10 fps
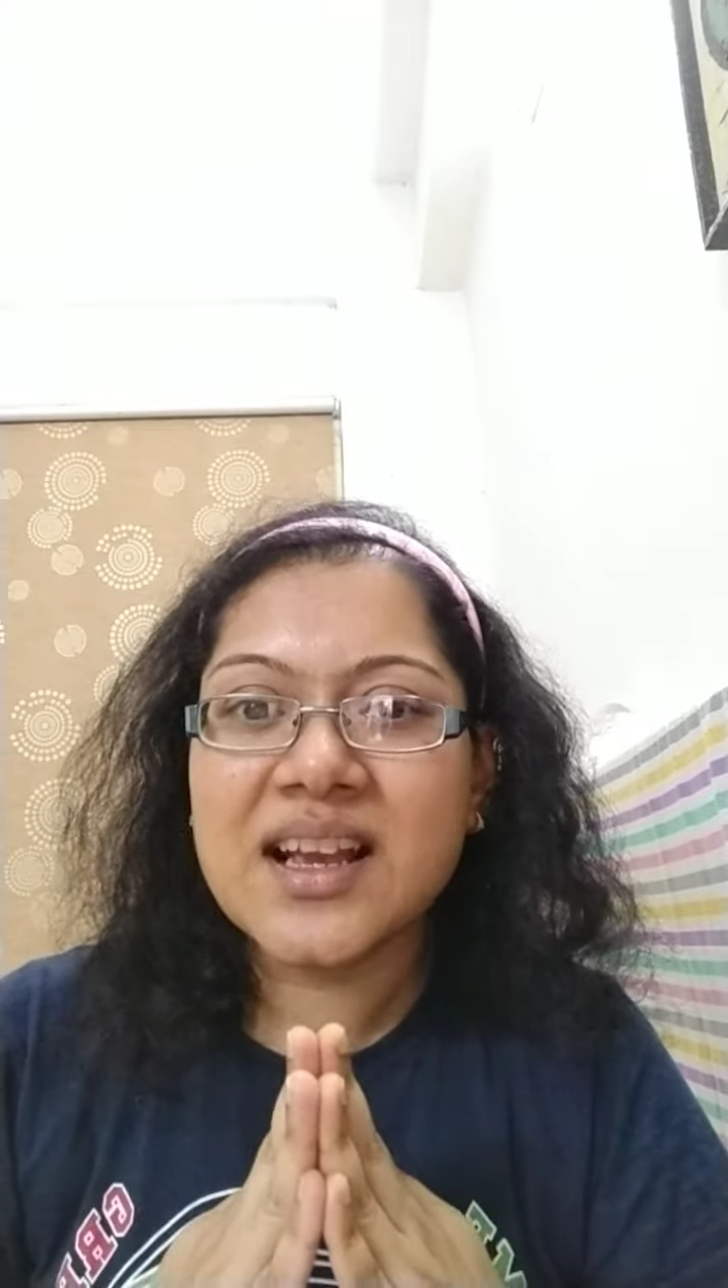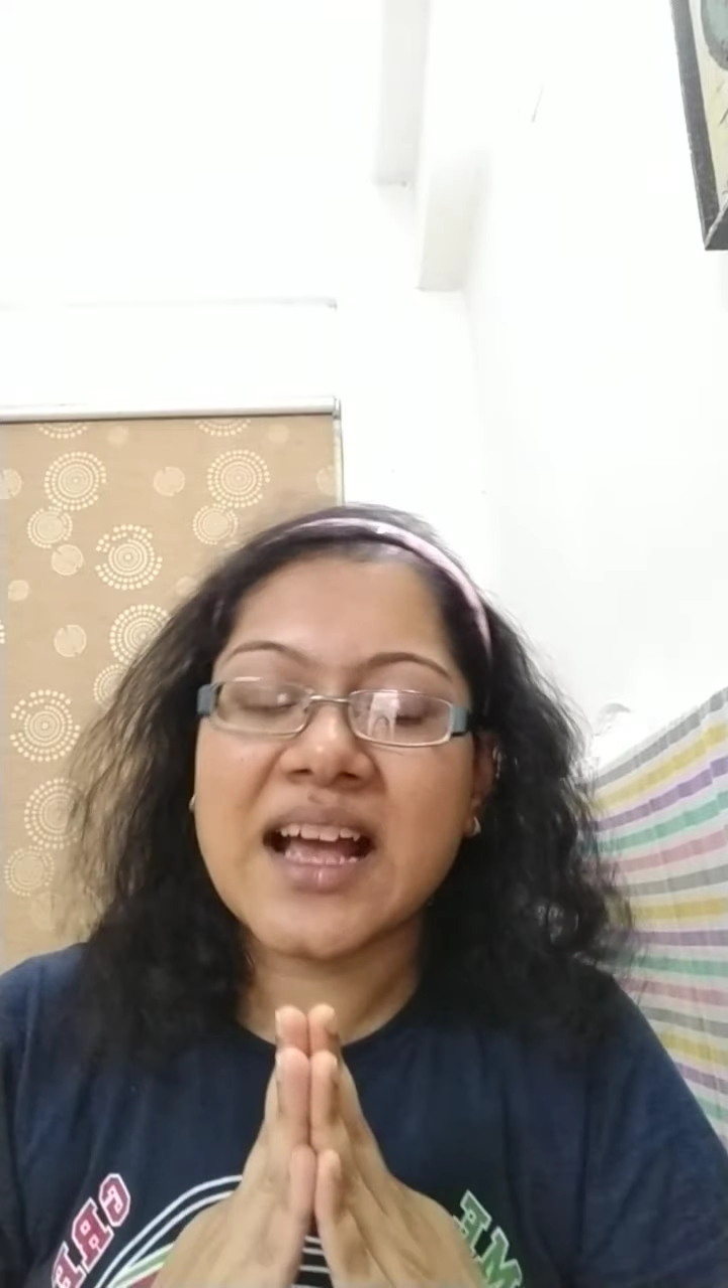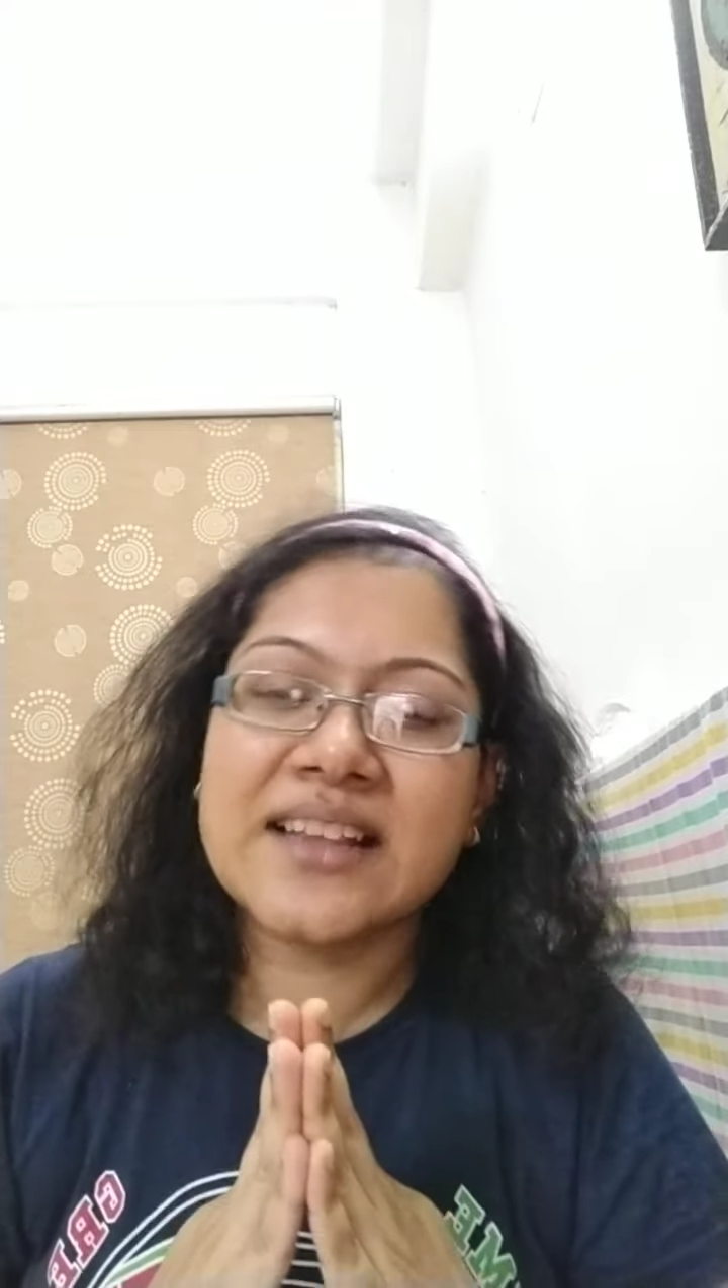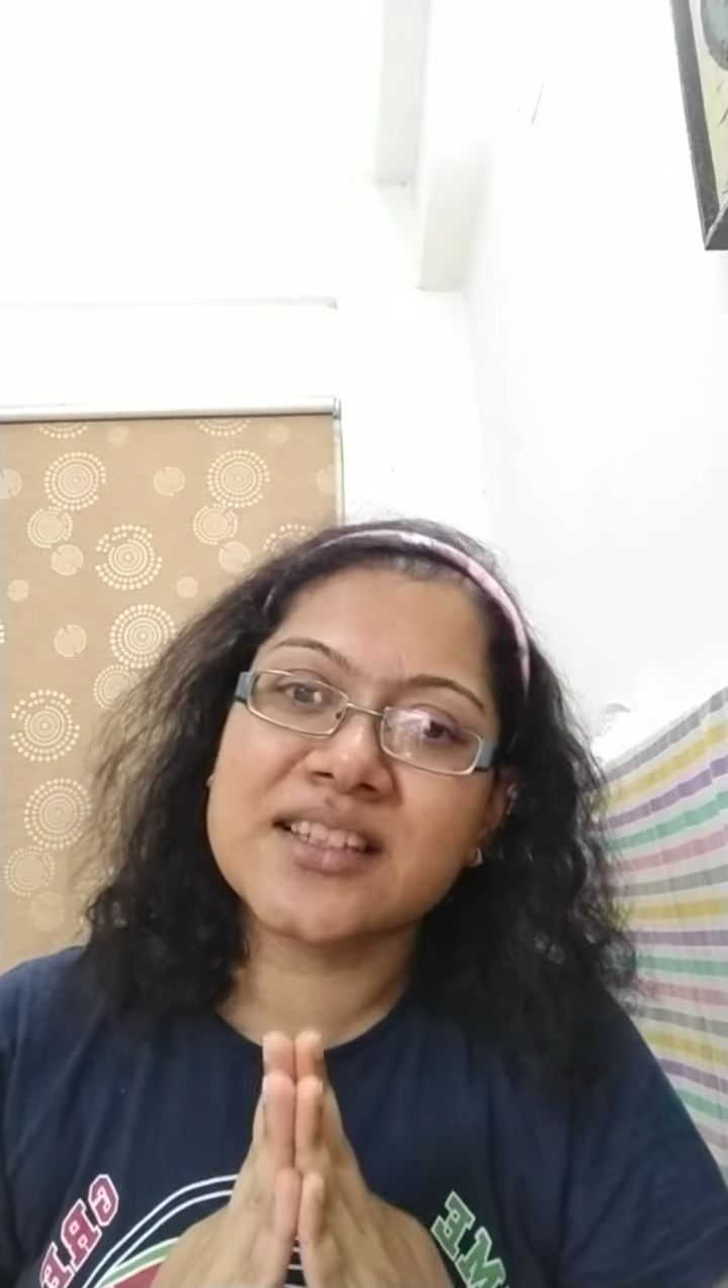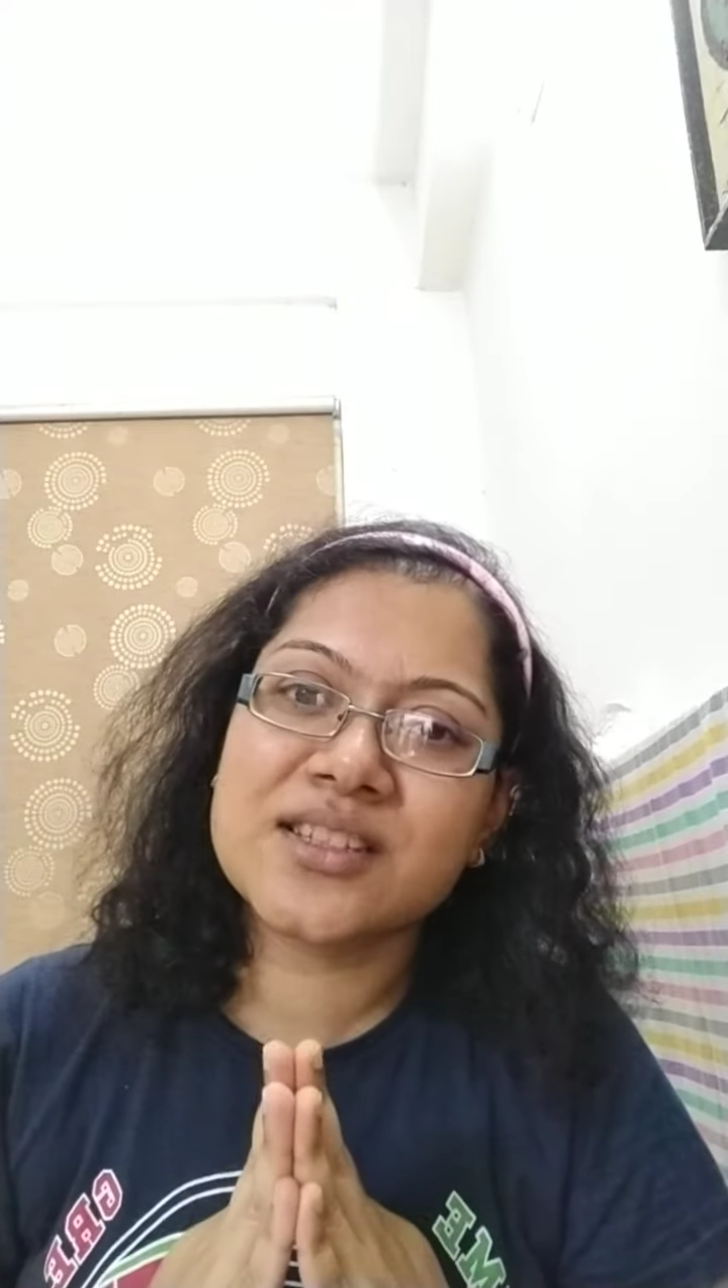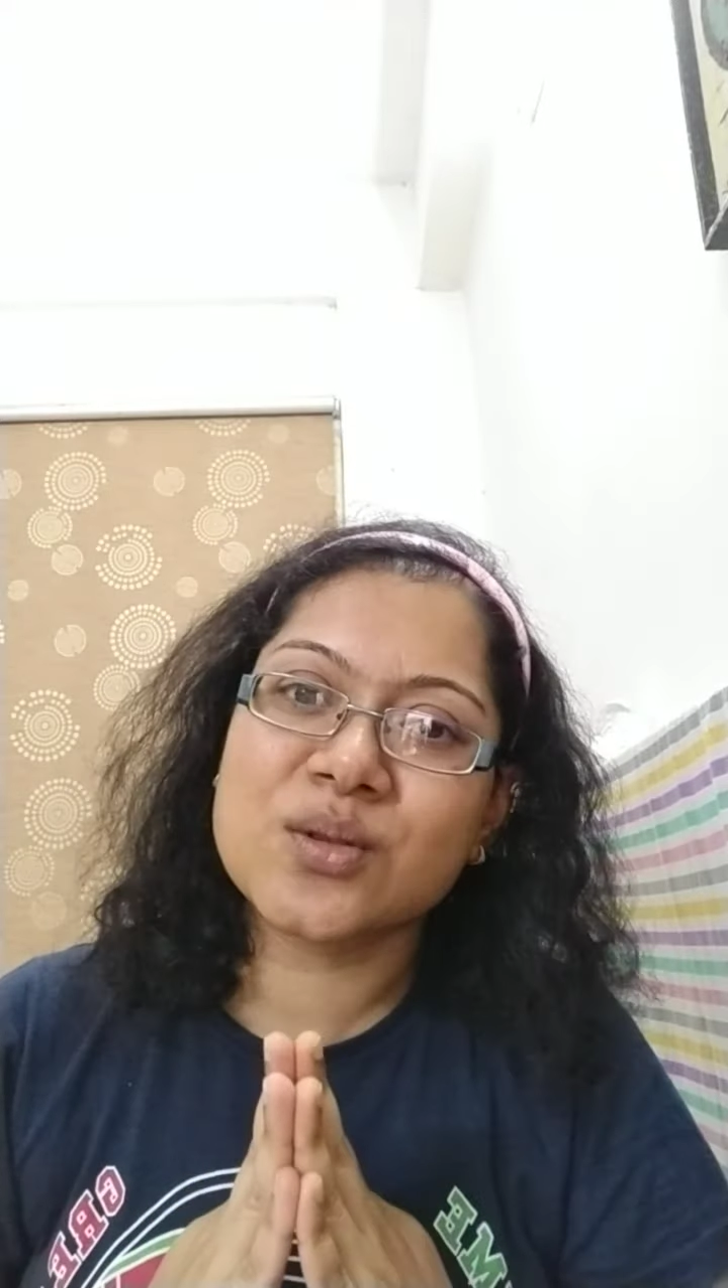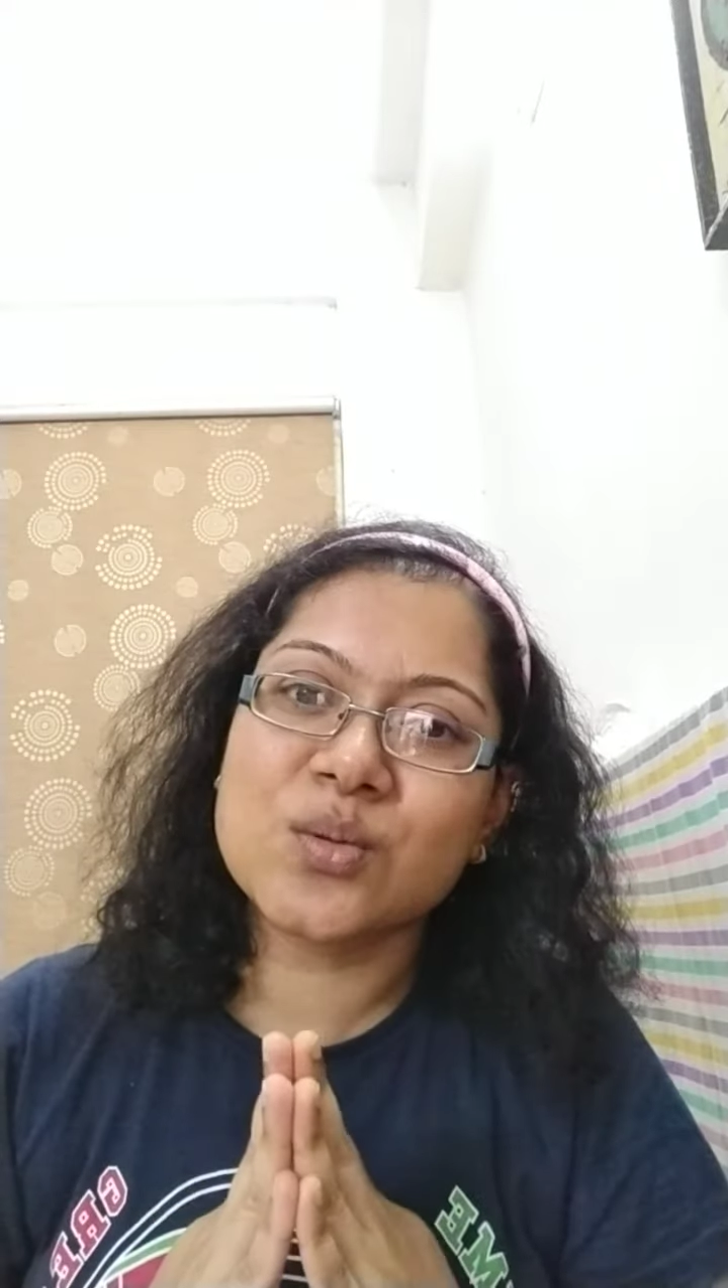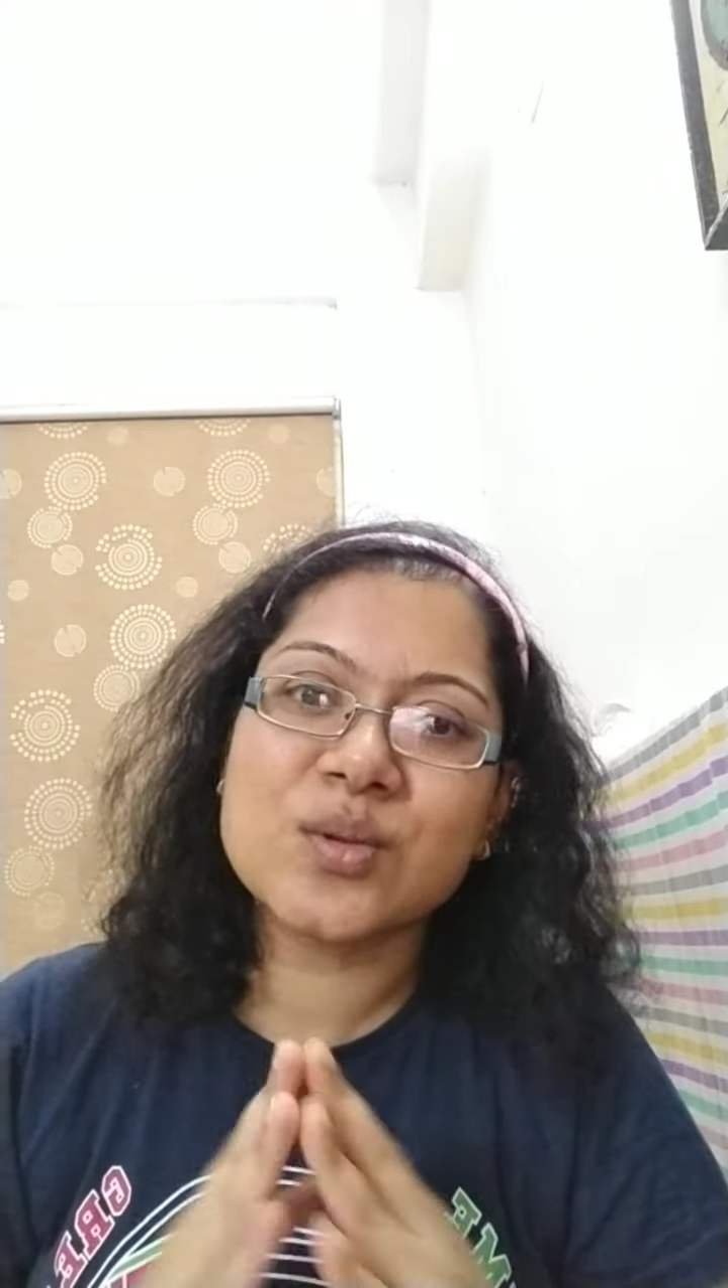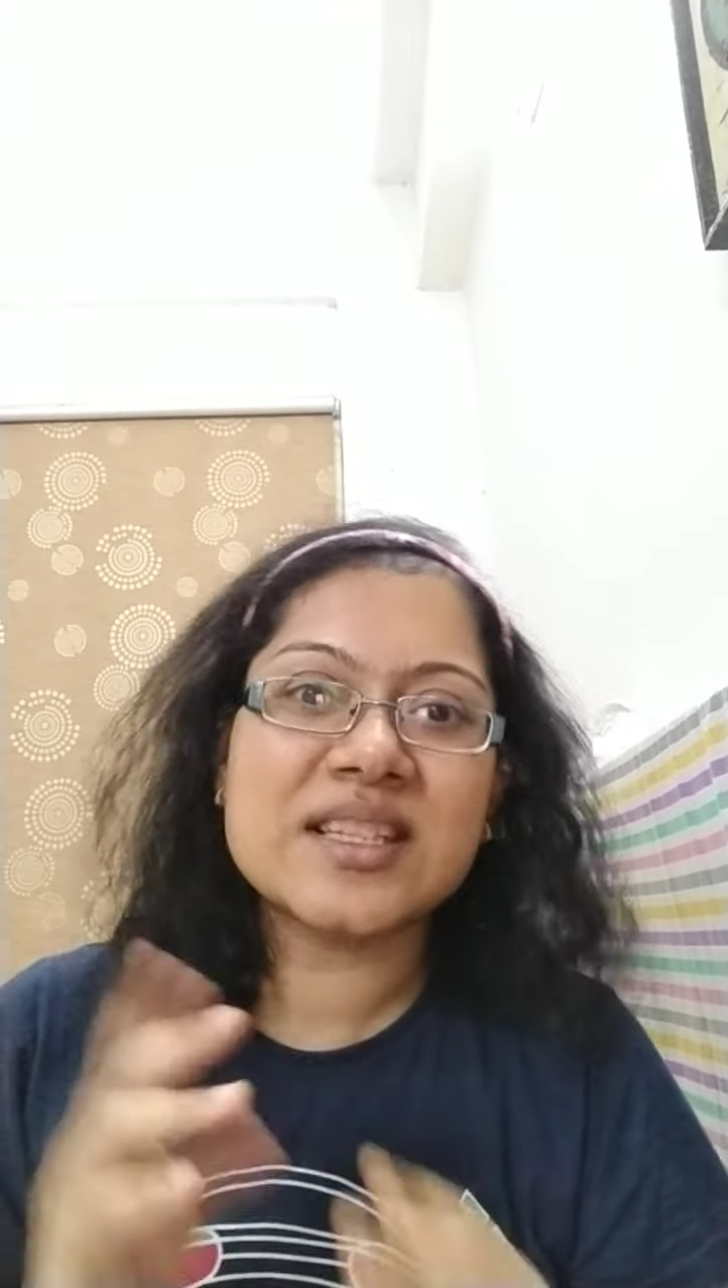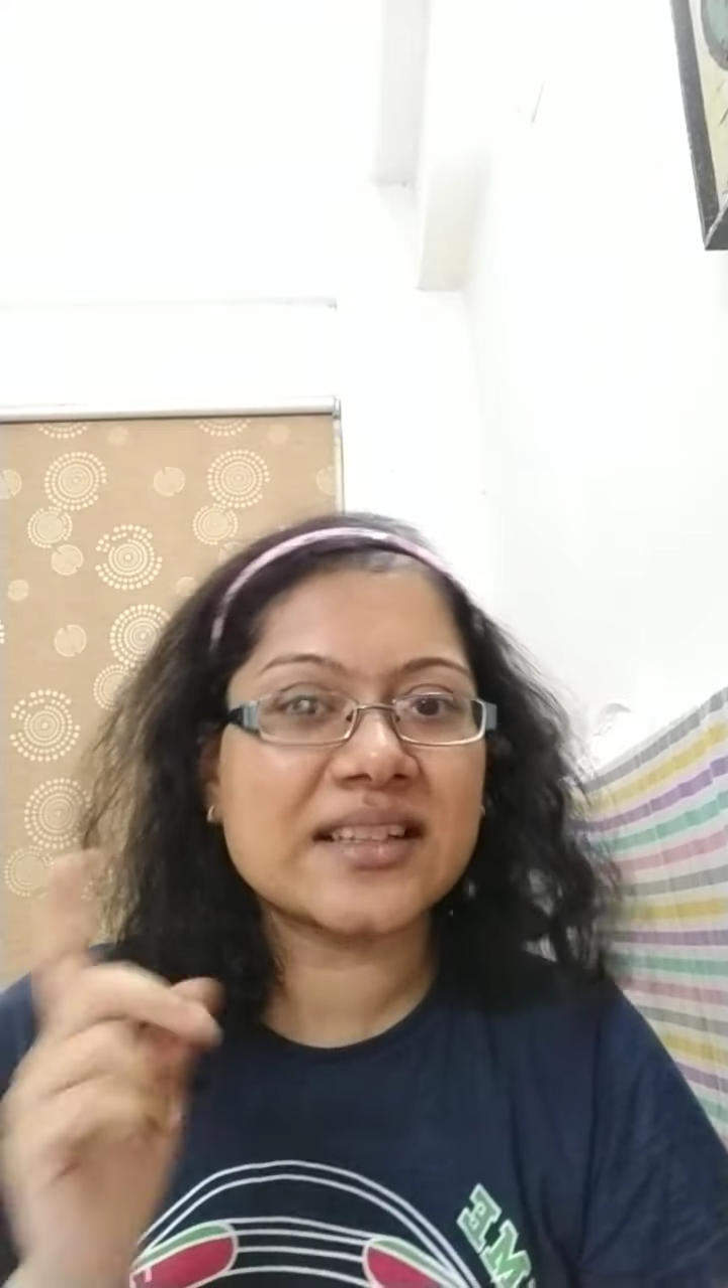and the
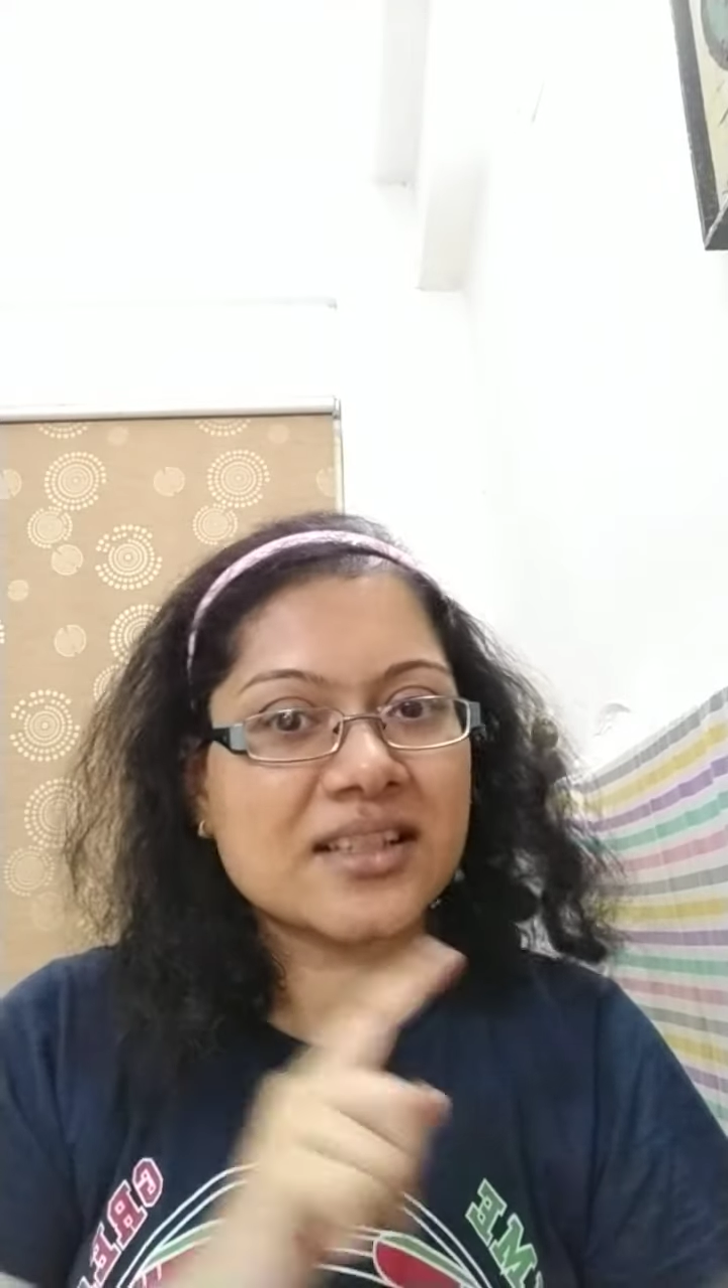stones at the